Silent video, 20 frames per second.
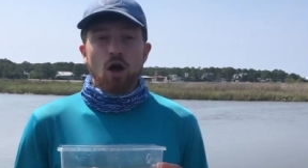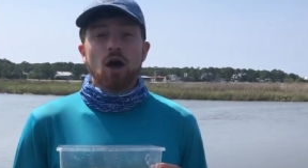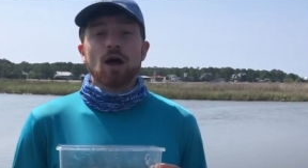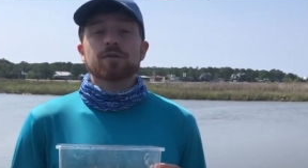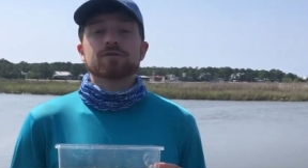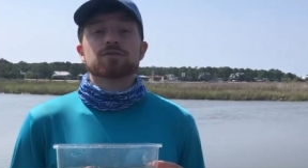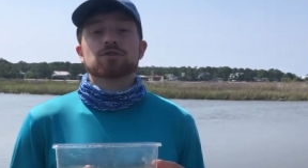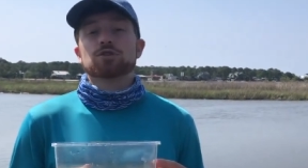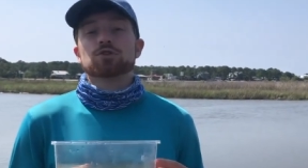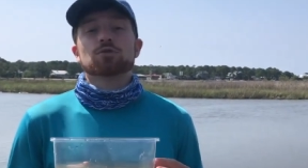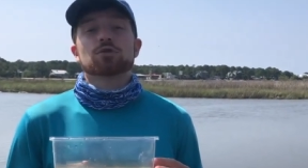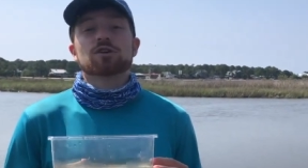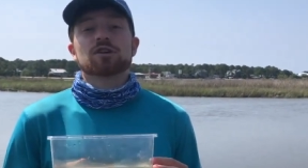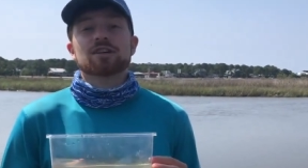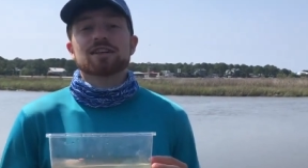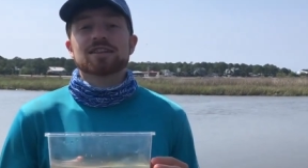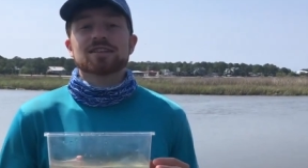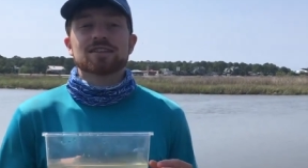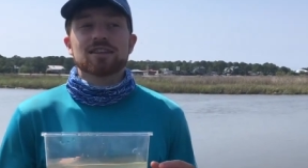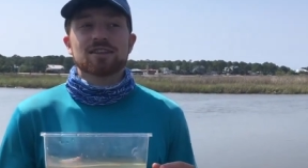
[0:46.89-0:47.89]
offshore
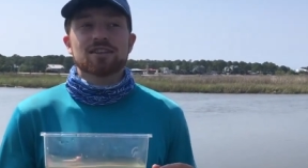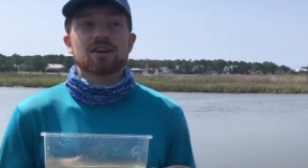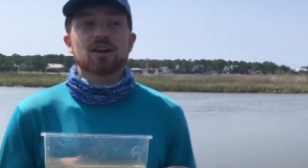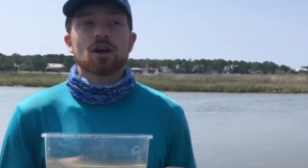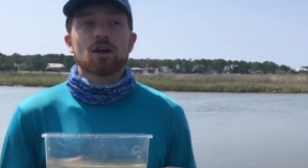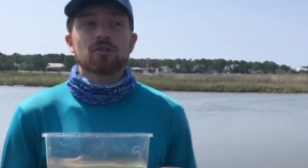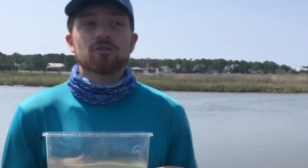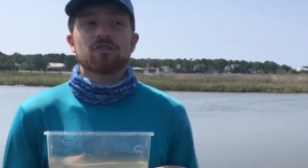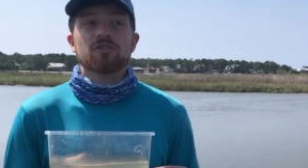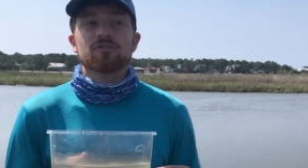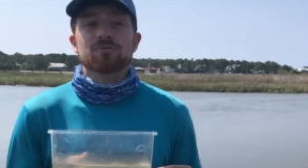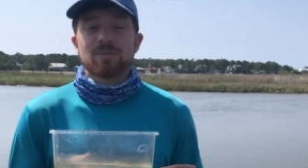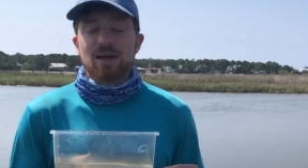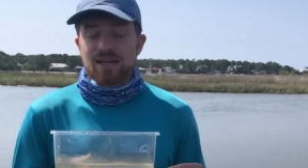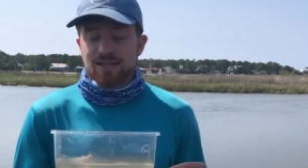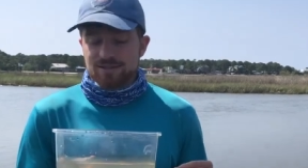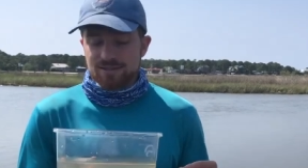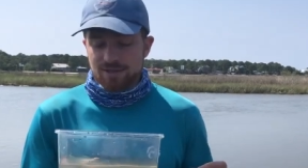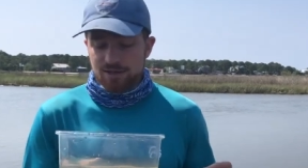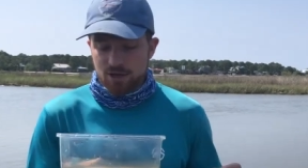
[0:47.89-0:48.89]
into the Gulf of
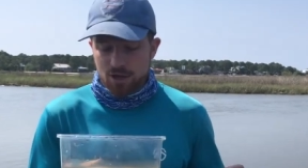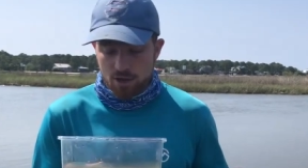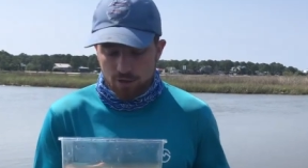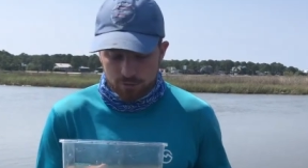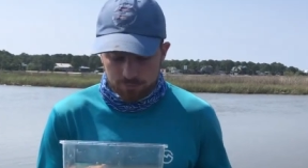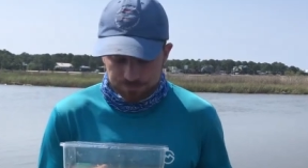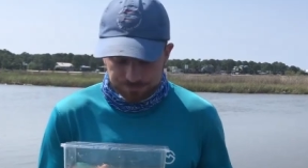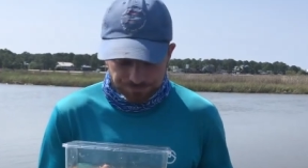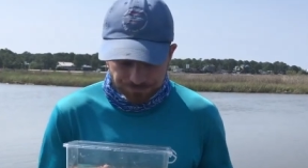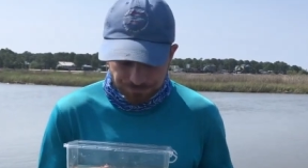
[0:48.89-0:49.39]
Mexico.